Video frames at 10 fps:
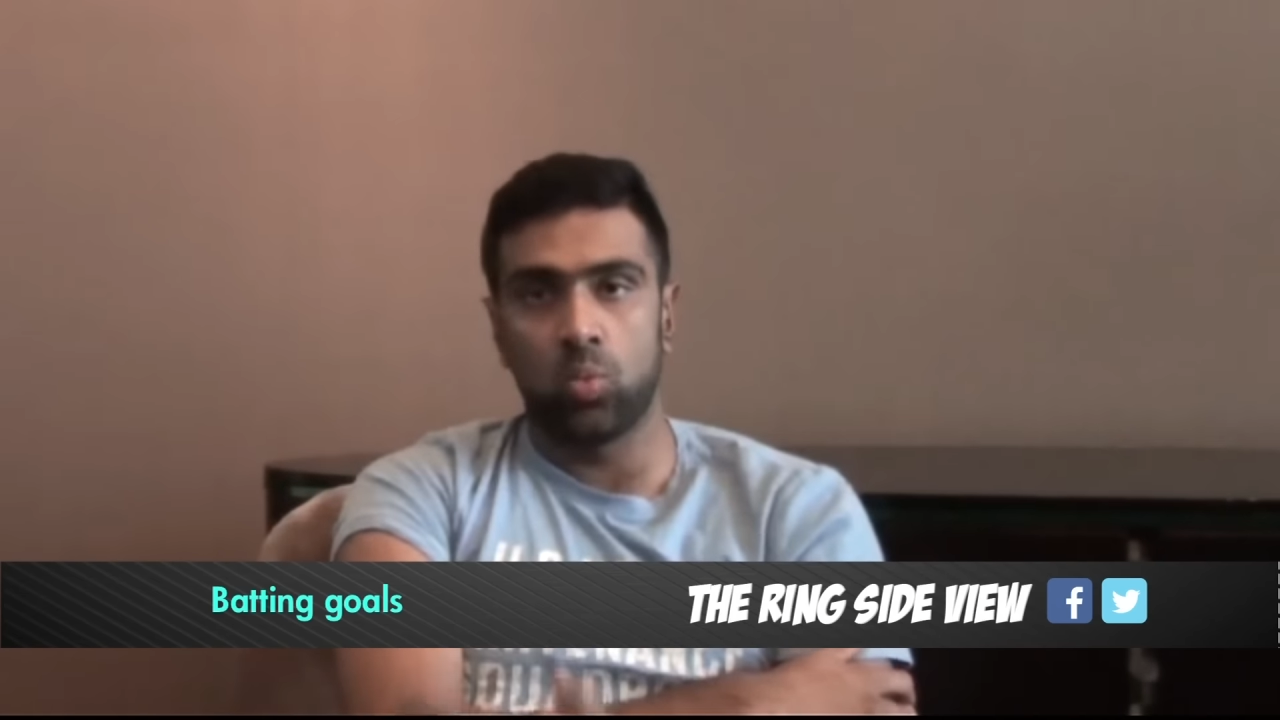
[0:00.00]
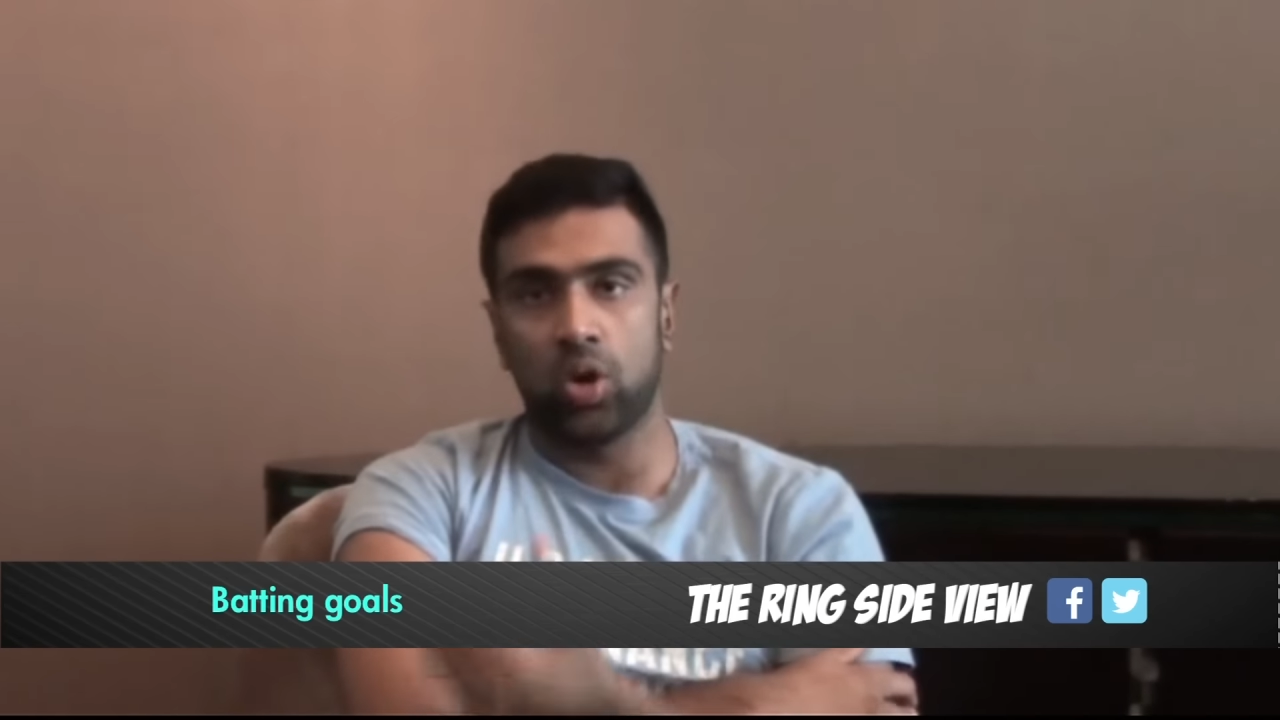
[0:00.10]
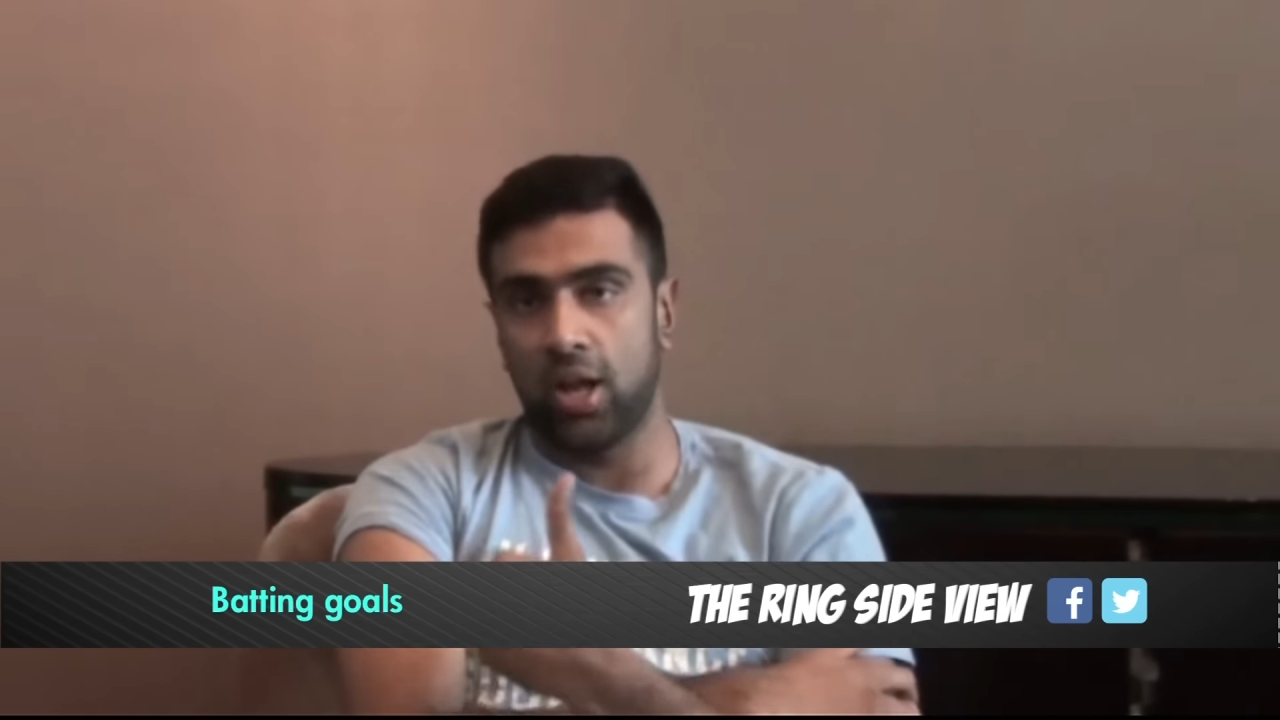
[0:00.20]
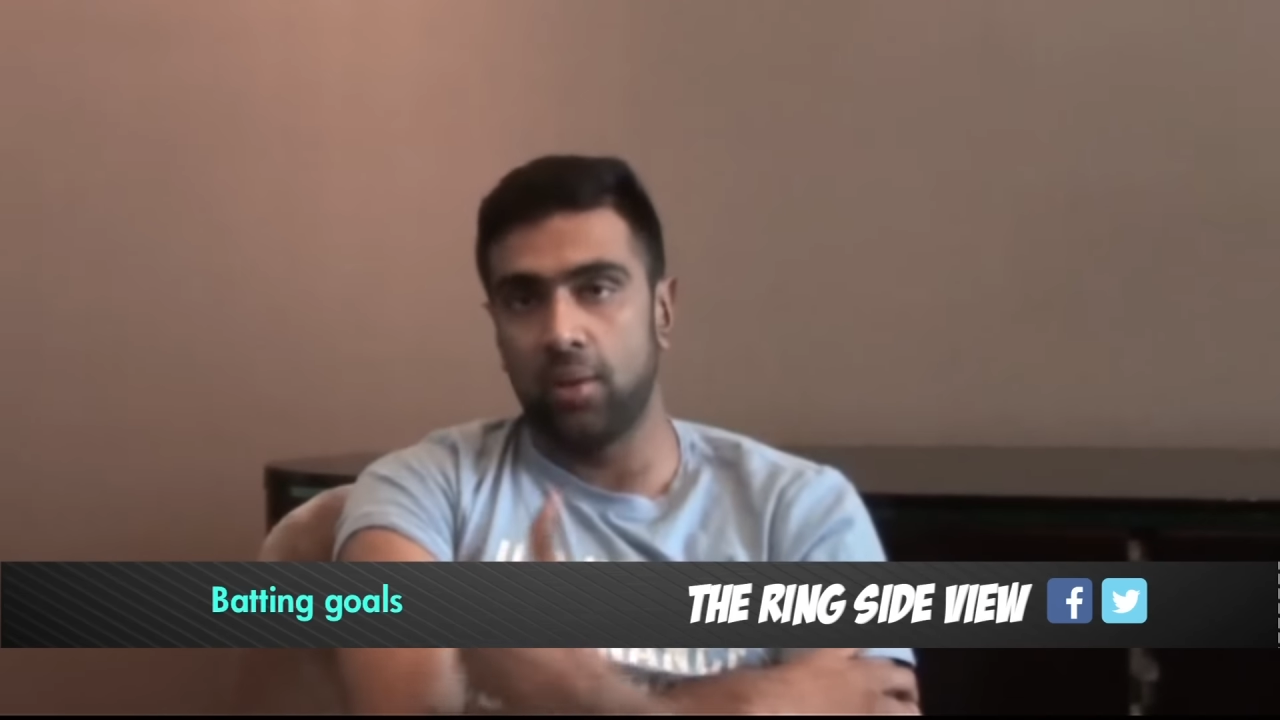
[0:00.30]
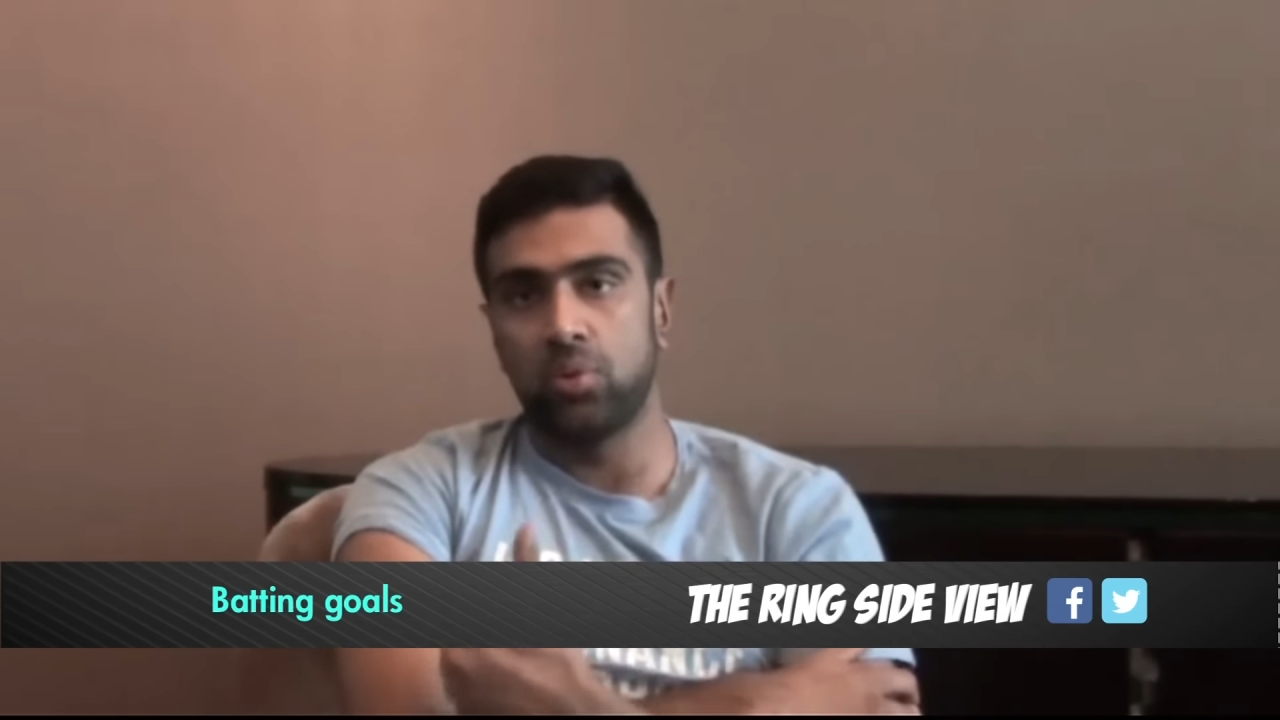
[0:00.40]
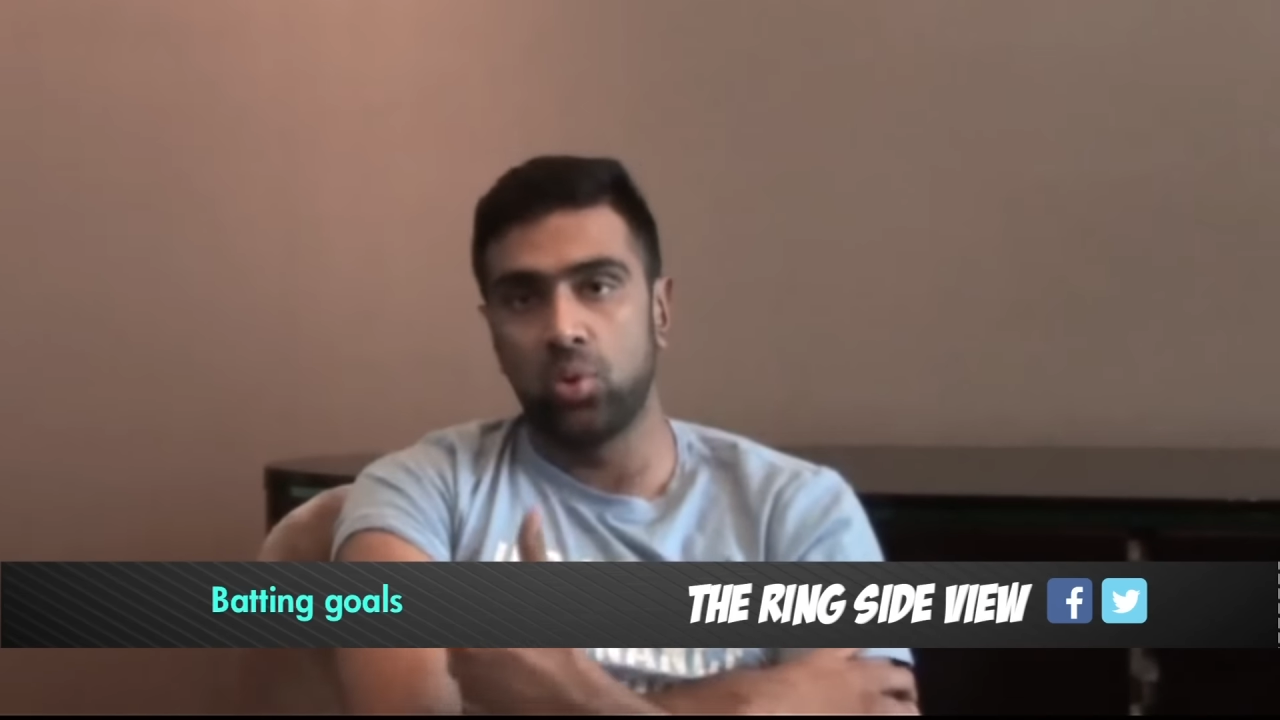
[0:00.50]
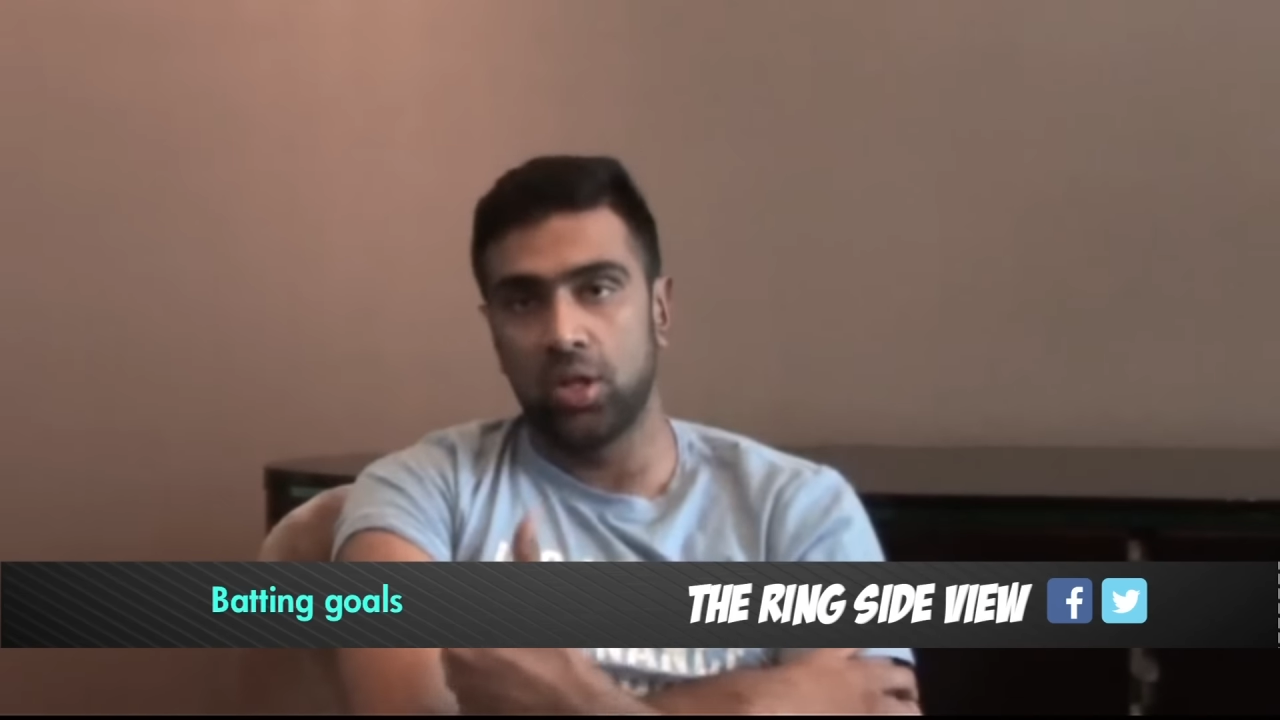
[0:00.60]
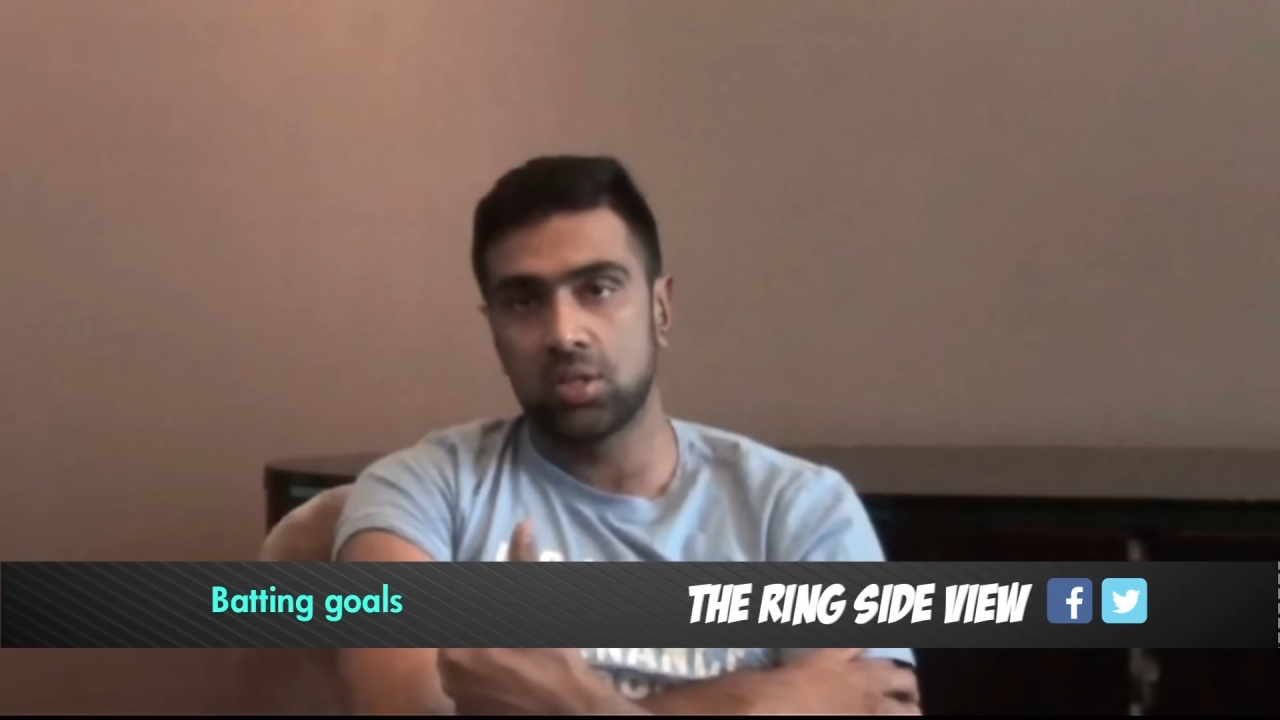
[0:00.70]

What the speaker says: what I am today.